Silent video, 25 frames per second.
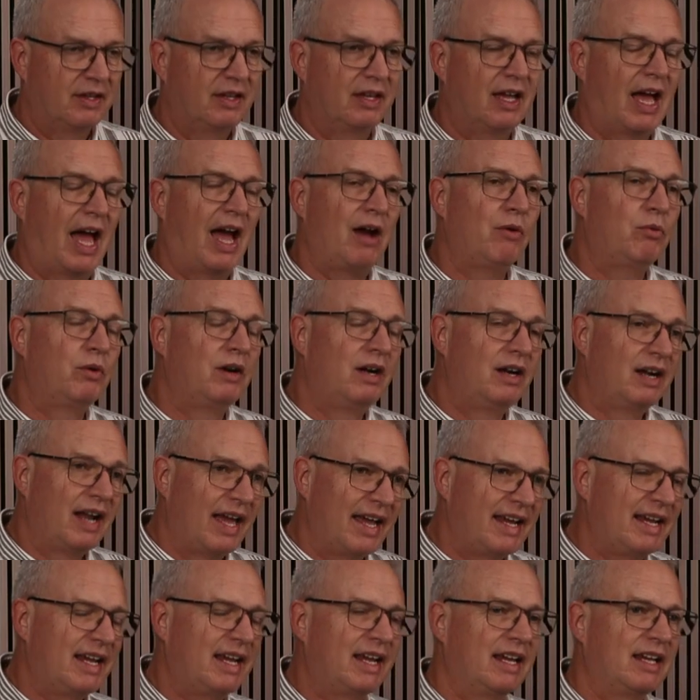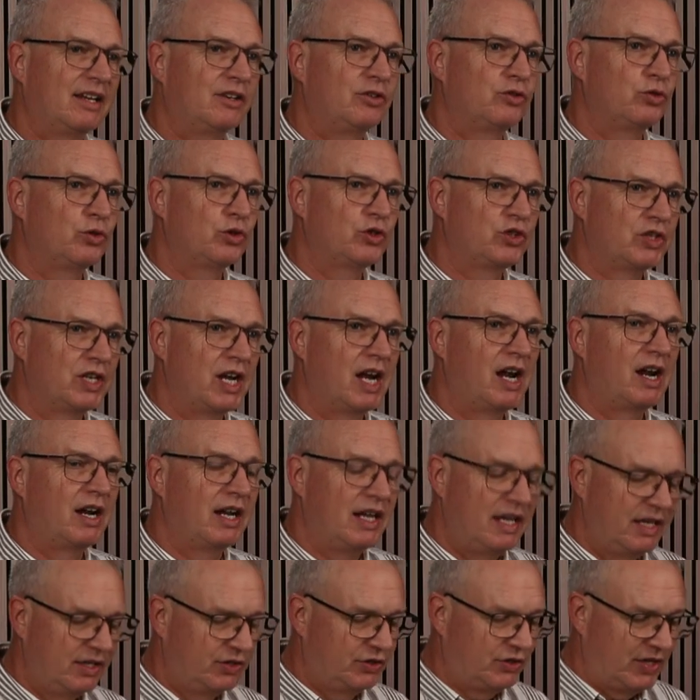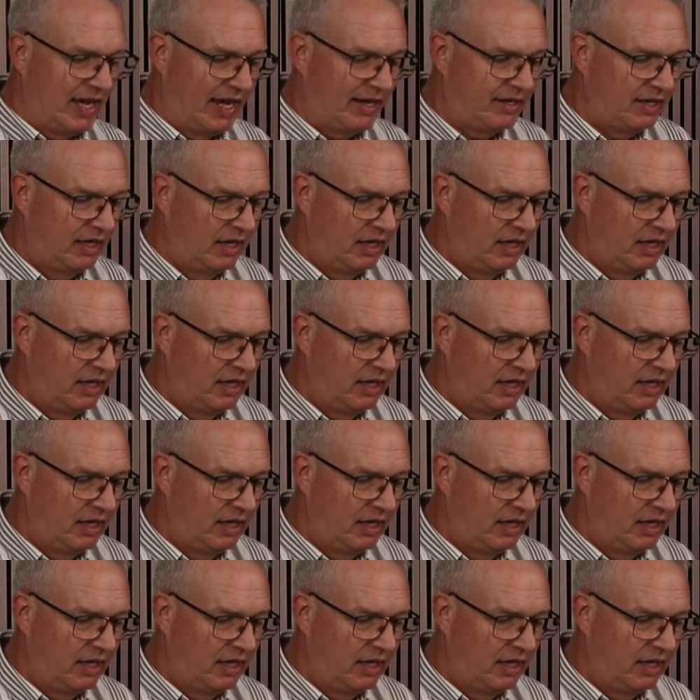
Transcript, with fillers: I would like to share is that